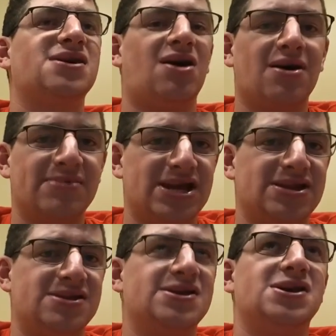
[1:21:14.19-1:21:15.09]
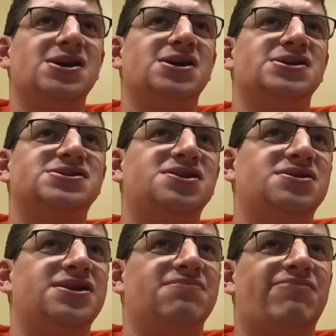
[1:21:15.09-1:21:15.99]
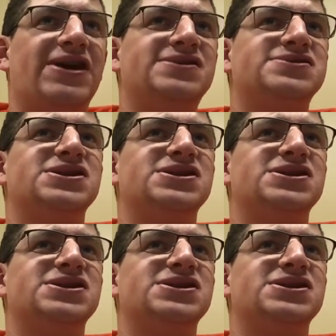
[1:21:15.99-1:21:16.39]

Chiefs had a good drive going,